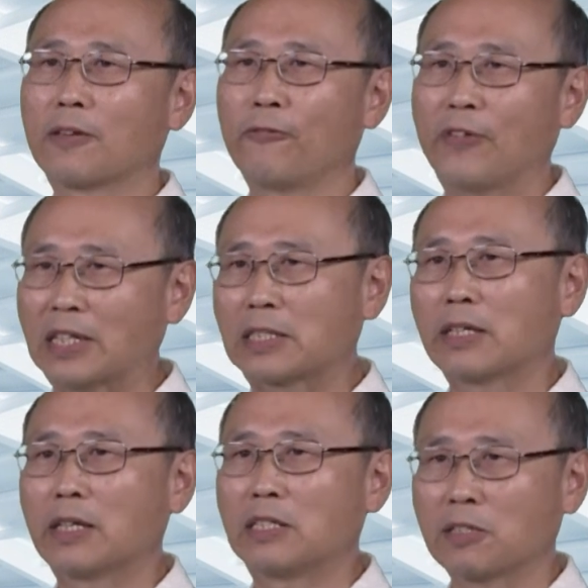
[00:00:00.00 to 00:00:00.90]
fixed
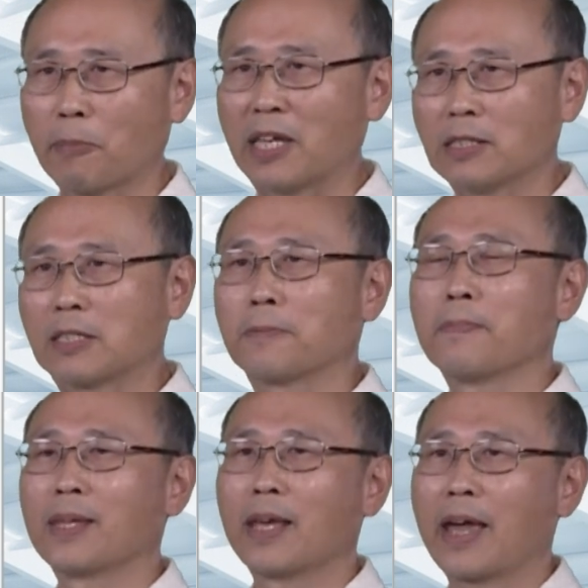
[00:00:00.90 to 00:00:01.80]
in space
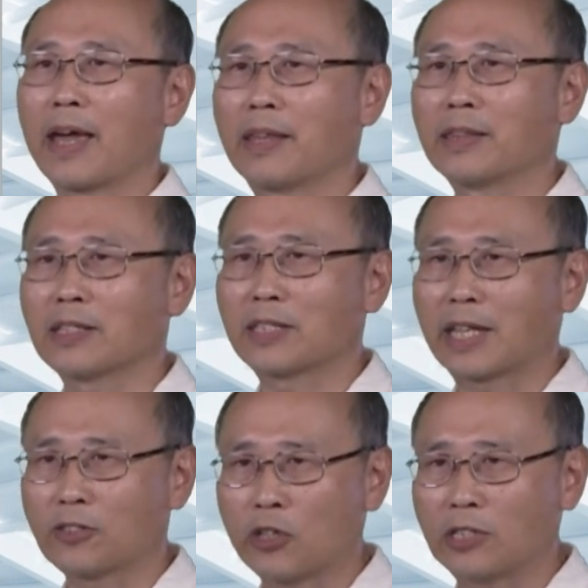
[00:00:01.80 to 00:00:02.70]
and does
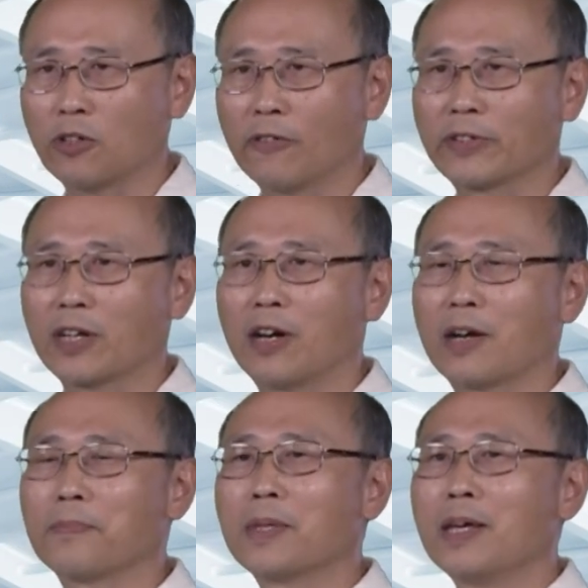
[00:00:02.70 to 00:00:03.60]
not change over
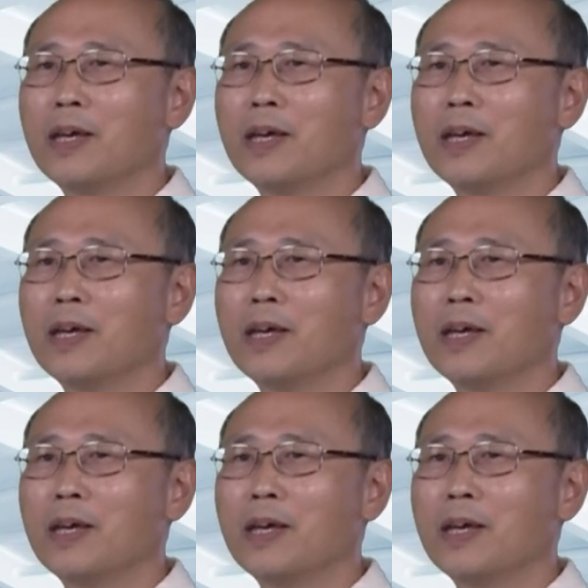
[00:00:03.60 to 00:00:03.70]
time.